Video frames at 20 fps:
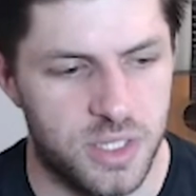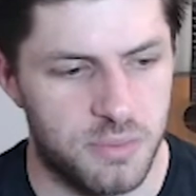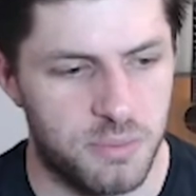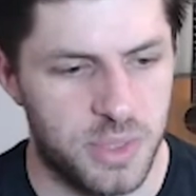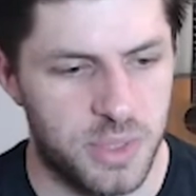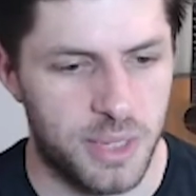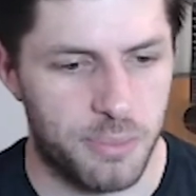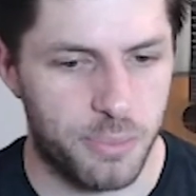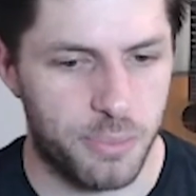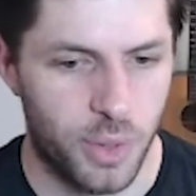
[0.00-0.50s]
be
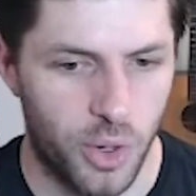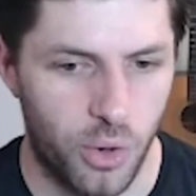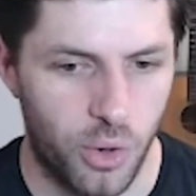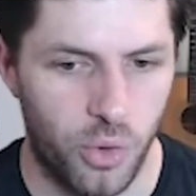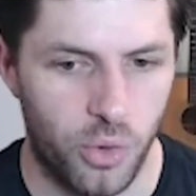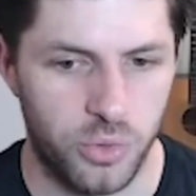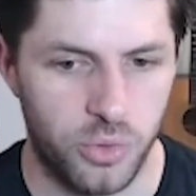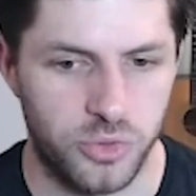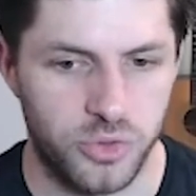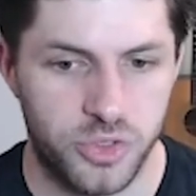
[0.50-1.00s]

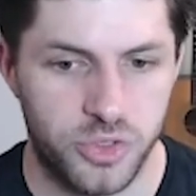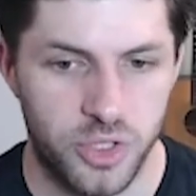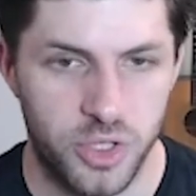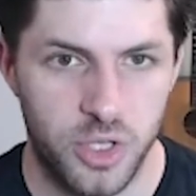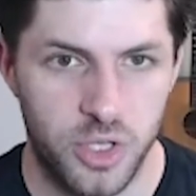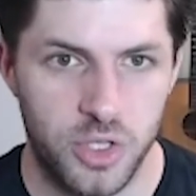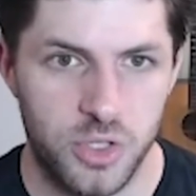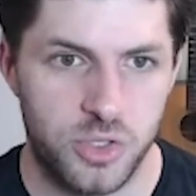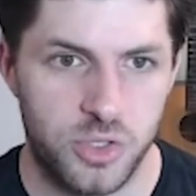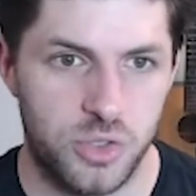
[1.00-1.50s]
opposed
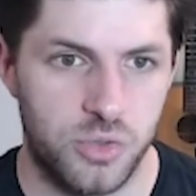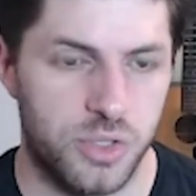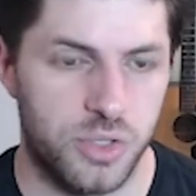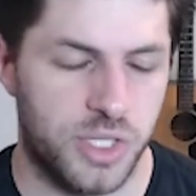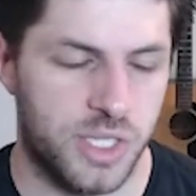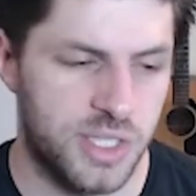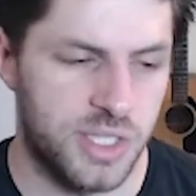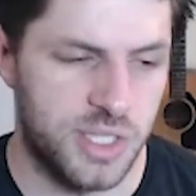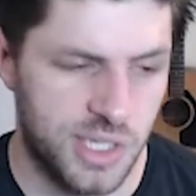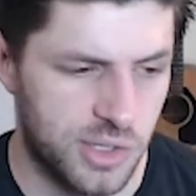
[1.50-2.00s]
to the
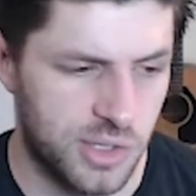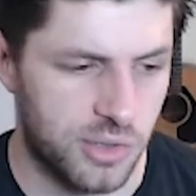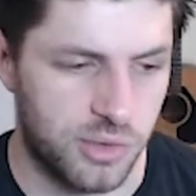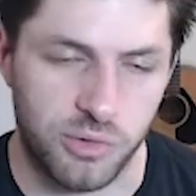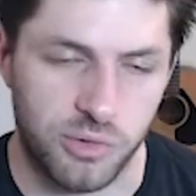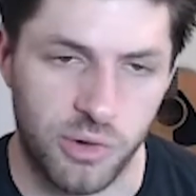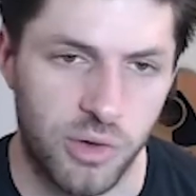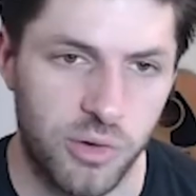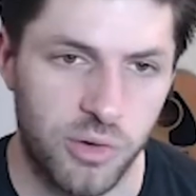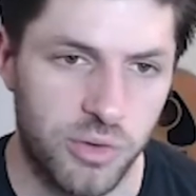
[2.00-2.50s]
continued
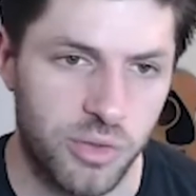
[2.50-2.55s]
growth.